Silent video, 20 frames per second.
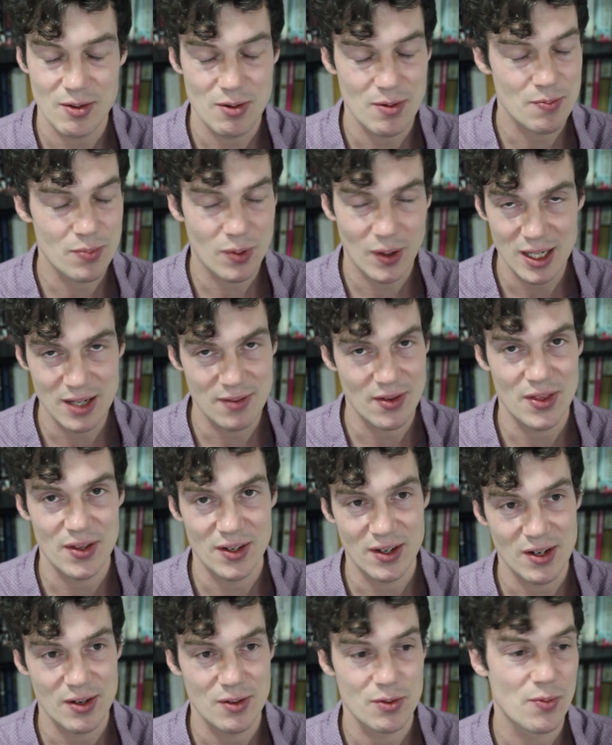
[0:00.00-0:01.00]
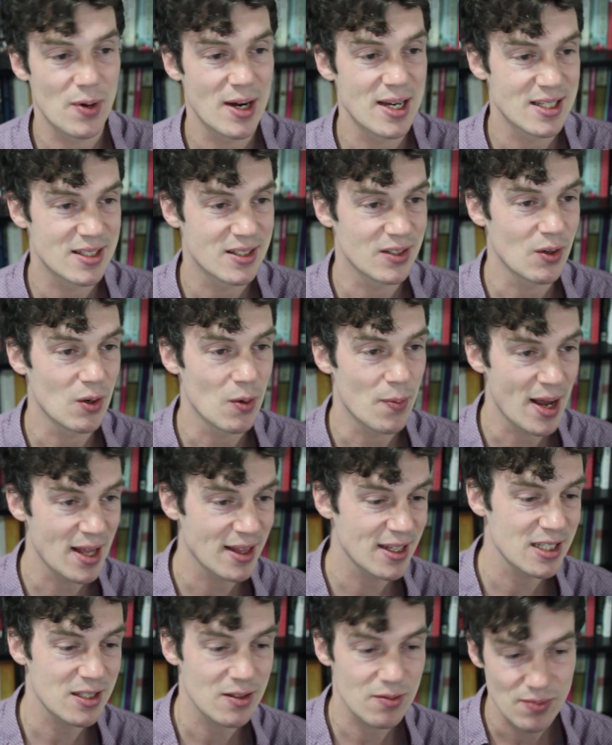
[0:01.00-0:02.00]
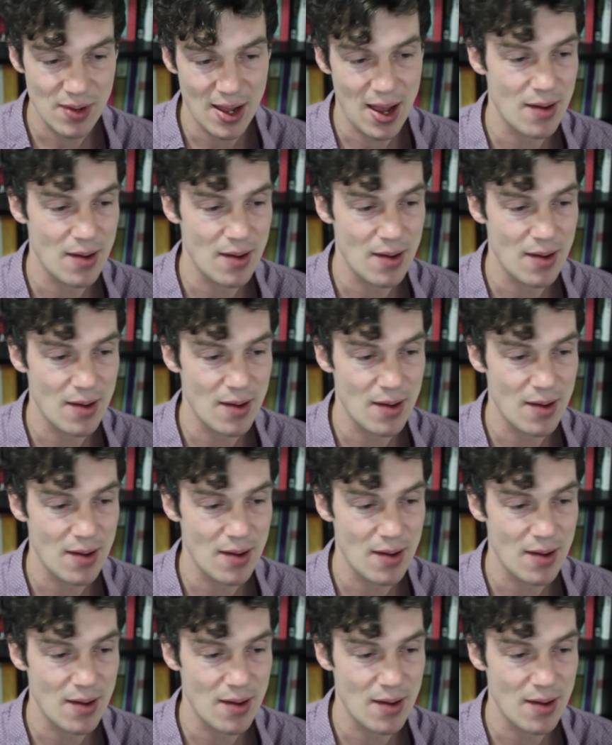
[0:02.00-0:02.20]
are plenty of other ways to go about this.